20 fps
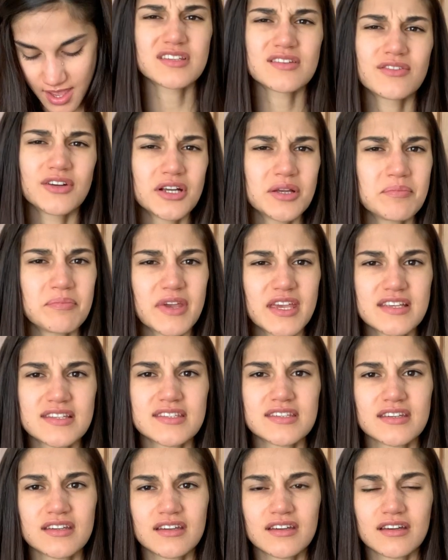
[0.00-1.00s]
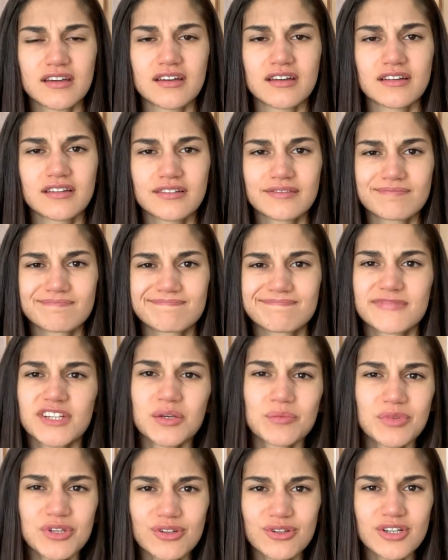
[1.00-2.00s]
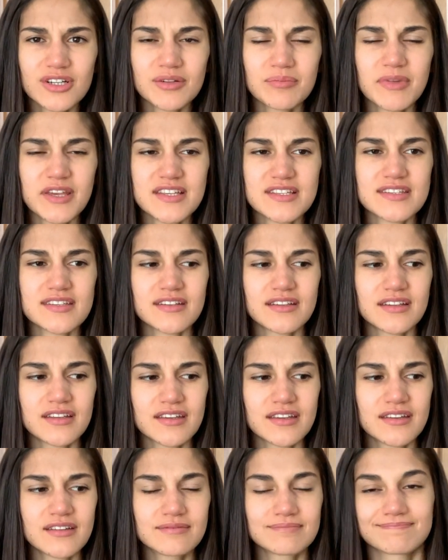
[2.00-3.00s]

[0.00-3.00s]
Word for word: It's a very basic uh, computer, basically.